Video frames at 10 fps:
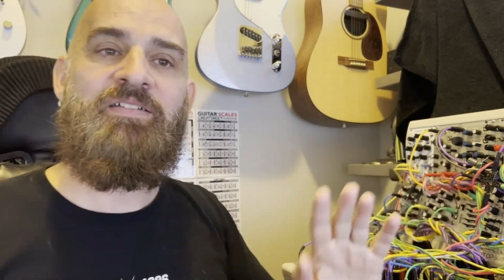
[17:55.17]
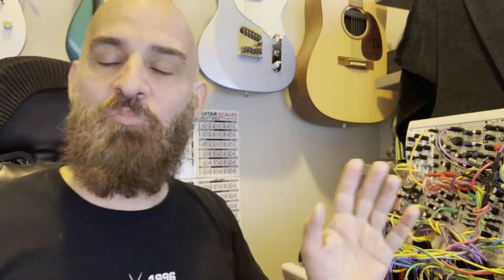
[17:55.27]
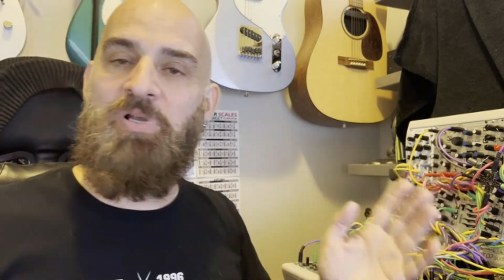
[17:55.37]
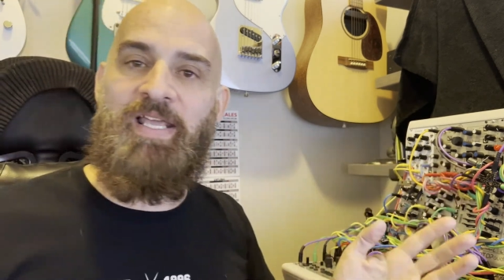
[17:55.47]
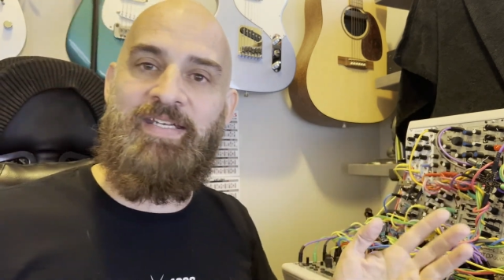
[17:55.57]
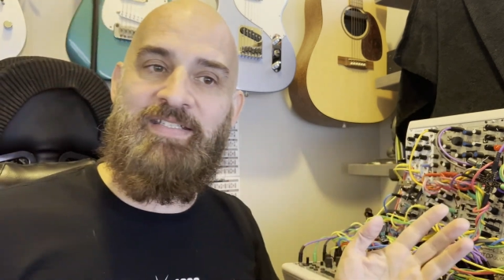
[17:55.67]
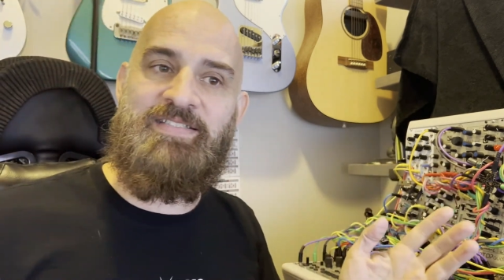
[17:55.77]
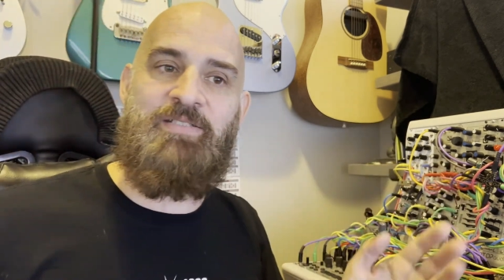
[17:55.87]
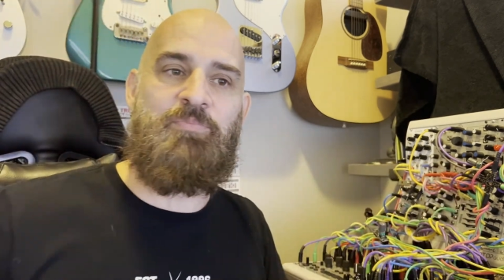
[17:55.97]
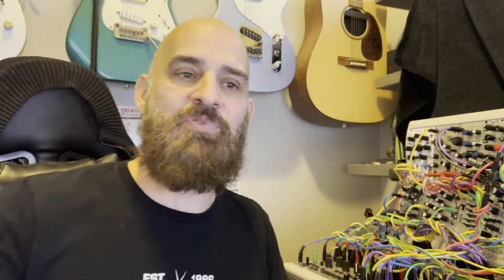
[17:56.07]
Plain and
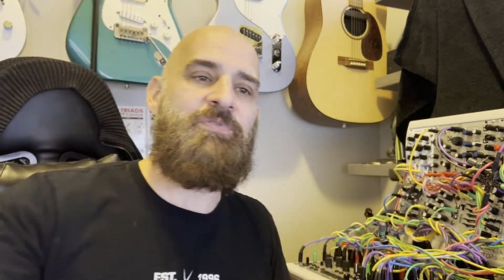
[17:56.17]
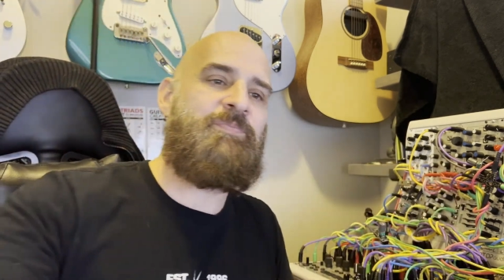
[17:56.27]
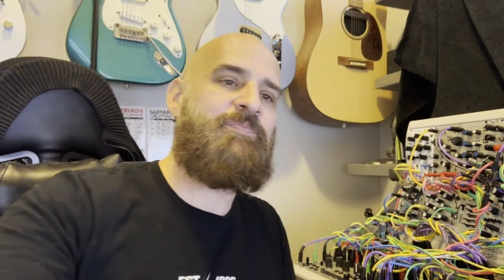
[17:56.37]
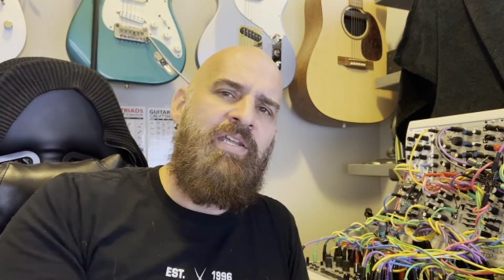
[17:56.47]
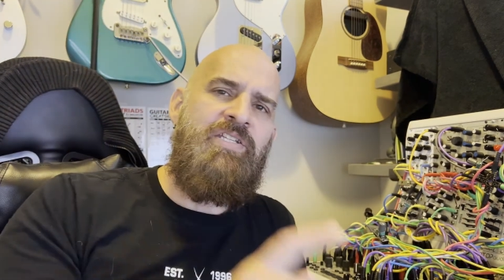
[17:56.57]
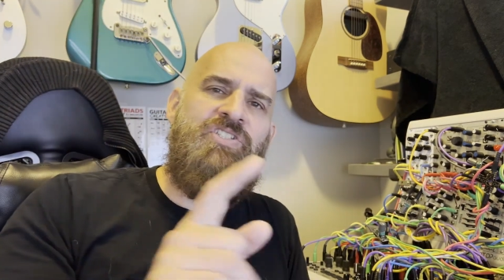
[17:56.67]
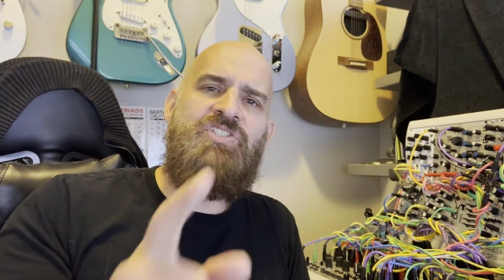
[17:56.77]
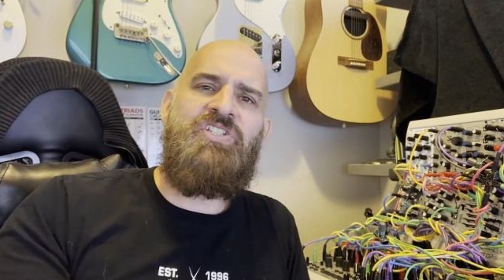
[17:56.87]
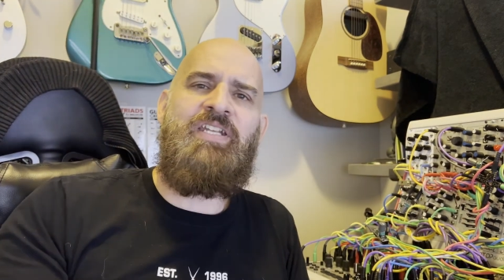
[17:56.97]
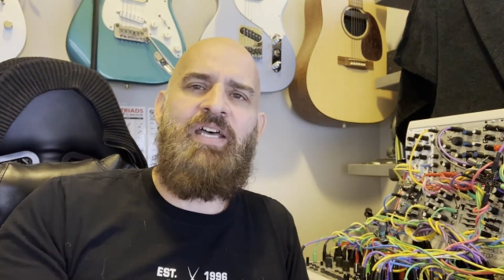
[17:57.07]
simple.
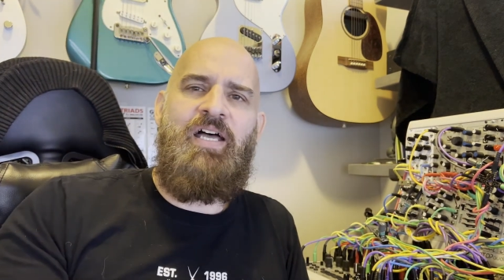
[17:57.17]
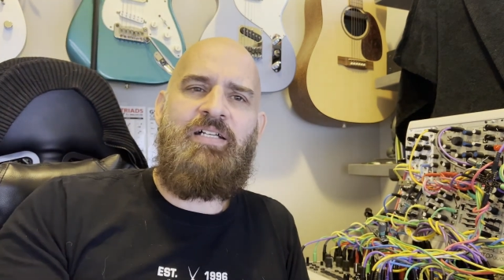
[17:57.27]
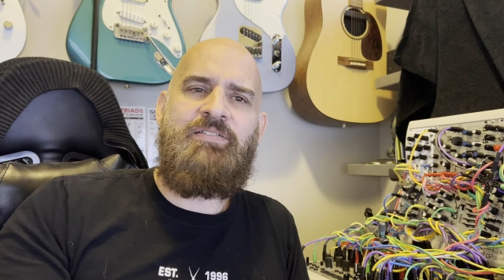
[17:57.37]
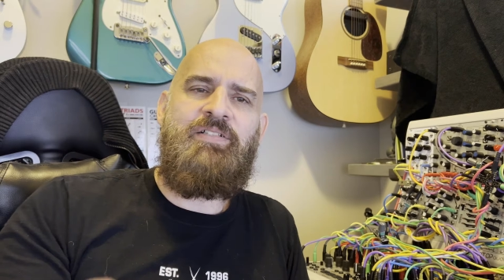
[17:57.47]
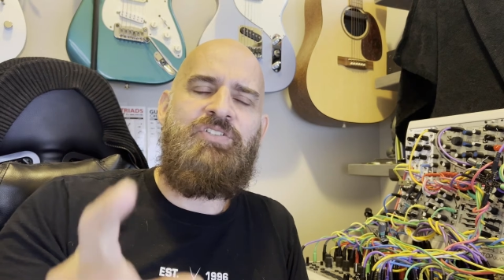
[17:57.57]
Consider